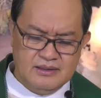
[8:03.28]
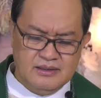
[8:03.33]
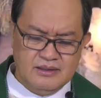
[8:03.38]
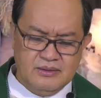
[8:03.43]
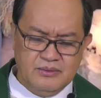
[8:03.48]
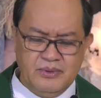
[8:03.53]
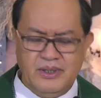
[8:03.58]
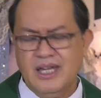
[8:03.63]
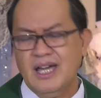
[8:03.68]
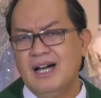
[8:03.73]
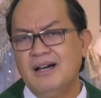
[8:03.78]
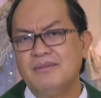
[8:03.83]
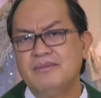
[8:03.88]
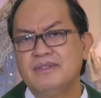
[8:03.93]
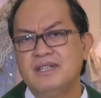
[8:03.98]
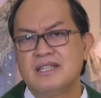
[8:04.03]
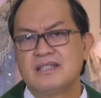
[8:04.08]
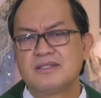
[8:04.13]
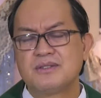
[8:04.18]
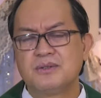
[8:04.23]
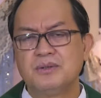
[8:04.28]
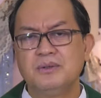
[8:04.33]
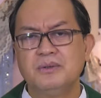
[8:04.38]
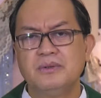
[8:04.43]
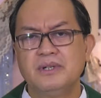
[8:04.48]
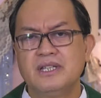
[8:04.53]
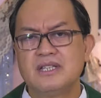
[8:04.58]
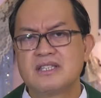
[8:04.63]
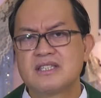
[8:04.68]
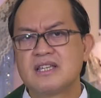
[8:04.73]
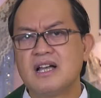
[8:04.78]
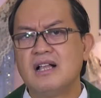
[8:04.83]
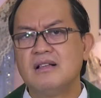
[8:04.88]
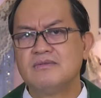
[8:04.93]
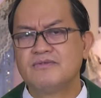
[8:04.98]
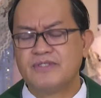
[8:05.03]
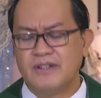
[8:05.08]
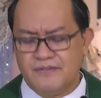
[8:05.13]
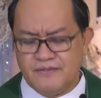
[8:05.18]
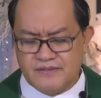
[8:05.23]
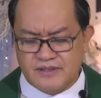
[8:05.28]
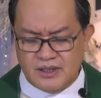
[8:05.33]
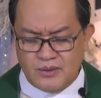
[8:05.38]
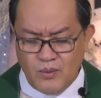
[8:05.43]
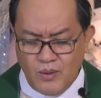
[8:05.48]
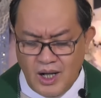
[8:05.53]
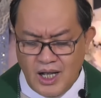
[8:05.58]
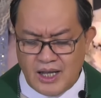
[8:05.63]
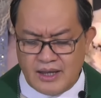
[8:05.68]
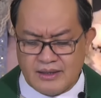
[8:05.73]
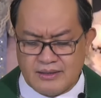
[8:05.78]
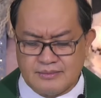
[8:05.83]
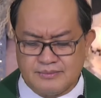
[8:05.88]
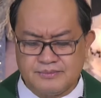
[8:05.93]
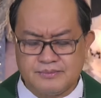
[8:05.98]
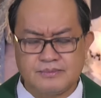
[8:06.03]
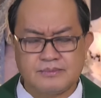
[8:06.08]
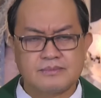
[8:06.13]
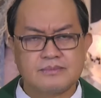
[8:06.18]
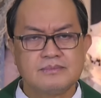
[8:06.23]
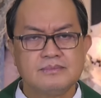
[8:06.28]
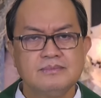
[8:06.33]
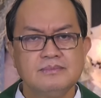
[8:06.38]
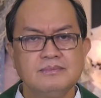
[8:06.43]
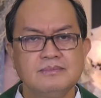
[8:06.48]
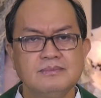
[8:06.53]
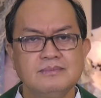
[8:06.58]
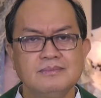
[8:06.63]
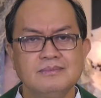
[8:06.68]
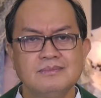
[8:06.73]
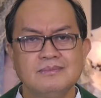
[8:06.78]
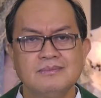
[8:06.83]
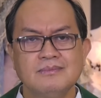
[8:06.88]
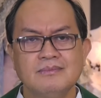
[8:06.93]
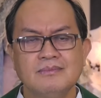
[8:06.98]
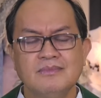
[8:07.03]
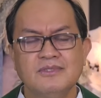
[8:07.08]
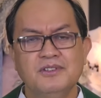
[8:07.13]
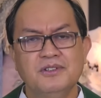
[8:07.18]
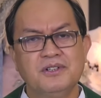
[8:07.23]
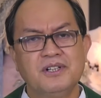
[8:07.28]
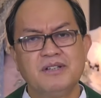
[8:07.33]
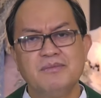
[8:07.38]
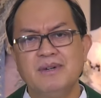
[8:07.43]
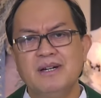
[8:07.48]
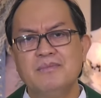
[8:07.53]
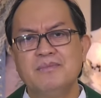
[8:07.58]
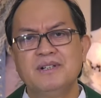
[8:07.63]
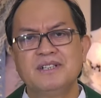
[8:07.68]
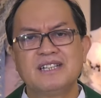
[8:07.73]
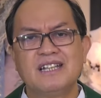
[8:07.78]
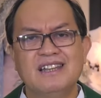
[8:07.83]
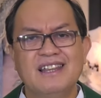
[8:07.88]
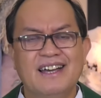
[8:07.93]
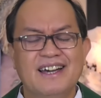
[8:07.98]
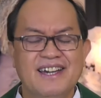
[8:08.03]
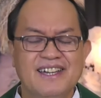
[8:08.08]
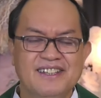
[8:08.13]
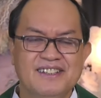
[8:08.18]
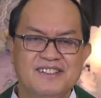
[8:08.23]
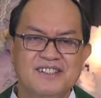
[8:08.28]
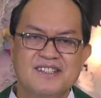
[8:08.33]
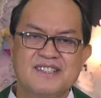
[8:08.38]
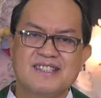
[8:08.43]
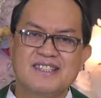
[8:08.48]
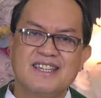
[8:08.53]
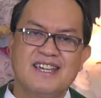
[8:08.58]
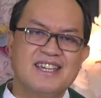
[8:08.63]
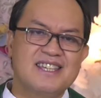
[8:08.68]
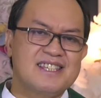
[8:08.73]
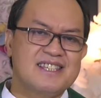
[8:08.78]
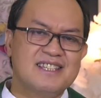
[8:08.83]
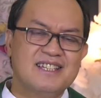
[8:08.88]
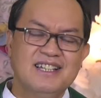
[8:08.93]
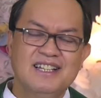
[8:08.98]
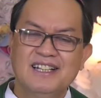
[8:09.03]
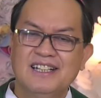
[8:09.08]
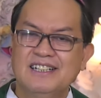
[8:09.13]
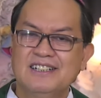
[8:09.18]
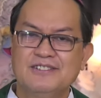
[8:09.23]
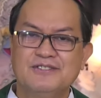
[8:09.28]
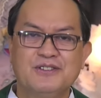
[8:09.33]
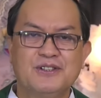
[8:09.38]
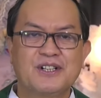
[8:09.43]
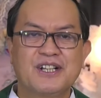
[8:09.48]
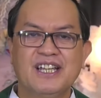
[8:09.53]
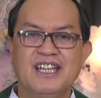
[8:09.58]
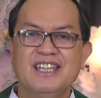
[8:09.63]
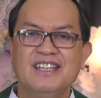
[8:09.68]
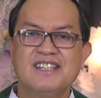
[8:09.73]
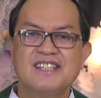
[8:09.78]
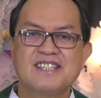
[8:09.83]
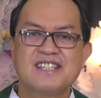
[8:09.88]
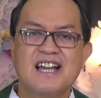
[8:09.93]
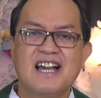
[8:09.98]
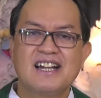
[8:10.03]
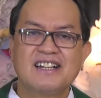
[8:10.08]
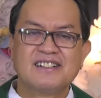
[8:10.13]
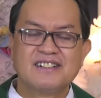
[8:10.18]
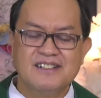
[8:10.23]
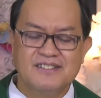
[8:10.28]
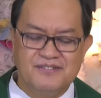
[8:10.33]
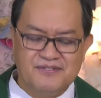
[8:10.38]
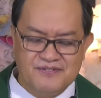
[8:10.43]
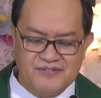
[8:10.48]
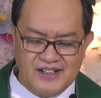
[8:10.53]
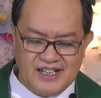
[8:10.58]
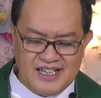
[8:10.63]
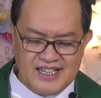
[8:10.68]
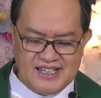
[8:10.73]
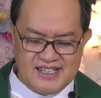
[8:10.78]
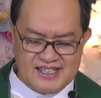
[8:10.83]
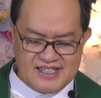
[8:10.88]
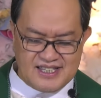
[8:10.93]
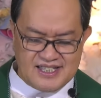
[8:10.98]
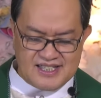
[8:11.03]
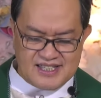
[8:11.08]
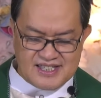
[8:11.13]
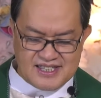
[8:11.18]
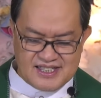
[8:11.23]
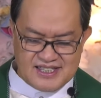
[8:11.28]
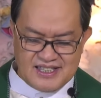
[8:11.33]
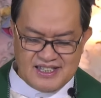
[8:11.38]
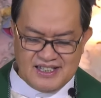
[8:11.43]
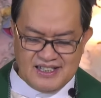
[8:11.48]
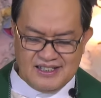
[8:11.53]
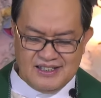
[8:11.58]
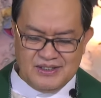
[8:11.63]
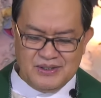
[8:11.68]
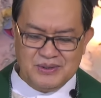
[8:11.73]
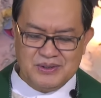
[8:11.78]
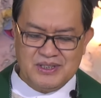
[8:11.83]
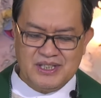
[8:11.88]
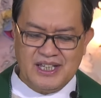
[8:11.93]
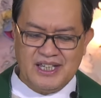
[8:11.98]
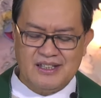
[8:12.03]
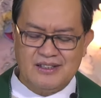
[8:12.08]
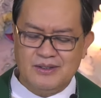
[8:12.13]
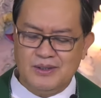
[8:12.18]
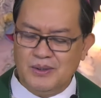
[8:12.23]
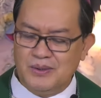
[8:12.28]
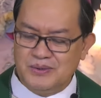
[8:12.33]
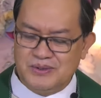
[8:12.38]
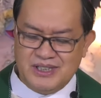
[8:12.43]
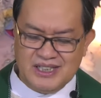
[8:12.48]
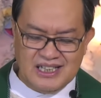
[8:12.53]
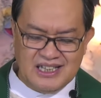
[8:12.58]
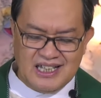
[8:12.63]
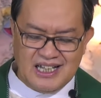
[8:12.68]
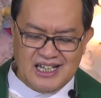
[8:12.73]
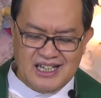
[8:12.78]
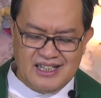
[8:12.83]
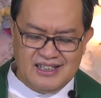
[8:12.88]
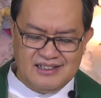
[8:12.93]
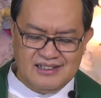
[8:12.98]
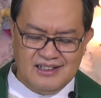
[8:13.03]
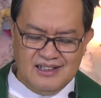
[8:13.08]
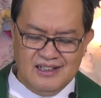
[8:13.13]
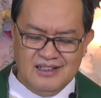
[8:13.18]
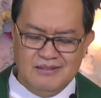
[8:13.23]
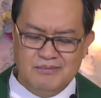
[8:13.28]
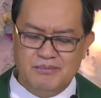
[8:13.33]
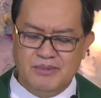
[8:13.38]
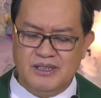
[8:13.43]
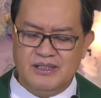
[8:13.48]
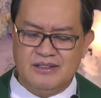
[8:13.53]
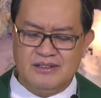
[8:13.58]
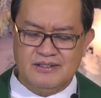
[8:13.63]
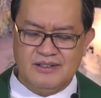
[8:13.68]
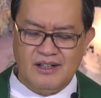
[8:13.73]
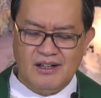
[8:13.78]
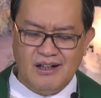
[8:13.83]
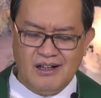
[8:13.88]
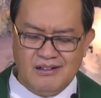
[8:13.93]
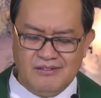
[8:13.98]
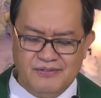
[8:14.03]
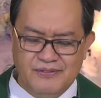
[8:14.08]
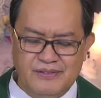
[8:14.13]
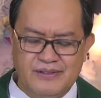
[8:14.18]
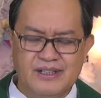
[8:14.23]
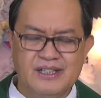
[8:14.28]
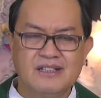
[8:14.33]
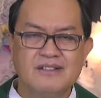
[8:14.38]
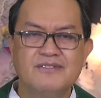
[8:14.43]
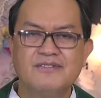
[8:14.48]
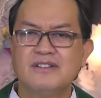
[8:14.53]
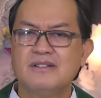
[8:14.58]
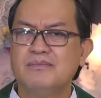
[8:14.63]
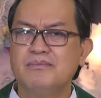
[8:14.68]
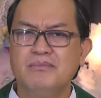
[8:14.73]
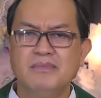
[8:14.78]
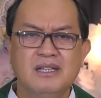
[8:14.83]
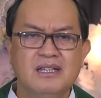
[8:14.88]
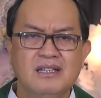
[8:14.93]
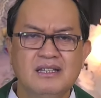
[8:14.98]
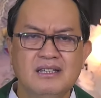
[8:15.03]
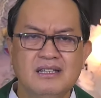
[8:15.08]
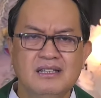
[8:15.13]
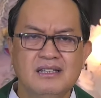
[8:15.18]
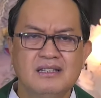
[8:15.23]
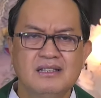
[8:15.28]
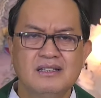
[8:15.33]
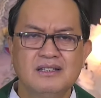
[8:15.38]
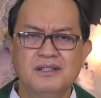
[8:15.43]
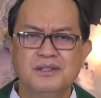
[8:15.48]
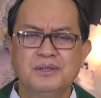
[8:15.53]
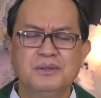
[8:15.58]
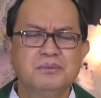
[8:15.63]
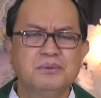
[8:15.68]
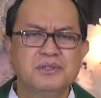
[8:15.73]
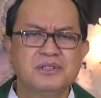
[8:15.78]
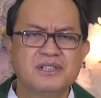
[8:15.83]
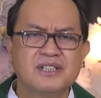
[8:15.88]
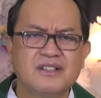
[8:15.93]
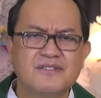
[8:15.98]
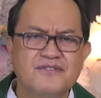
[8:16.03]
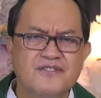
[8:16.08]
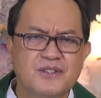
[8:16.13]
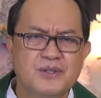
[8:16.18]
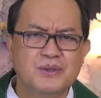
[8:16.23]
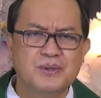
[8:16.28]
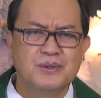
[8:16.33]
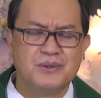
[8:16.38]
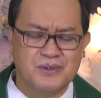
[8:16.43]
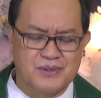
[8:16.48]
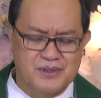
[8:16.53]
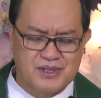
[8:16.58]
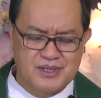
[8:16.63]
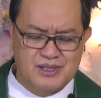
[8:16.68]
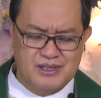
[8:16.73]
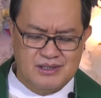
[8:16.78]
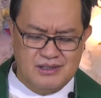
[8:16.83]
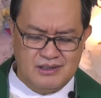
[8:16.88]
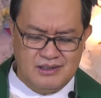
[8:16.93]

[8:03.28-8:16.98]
We have this too in Psalm 51. Do you remember the line that says, for in sacrifices you take no delight, burnt offering from me you would refuse.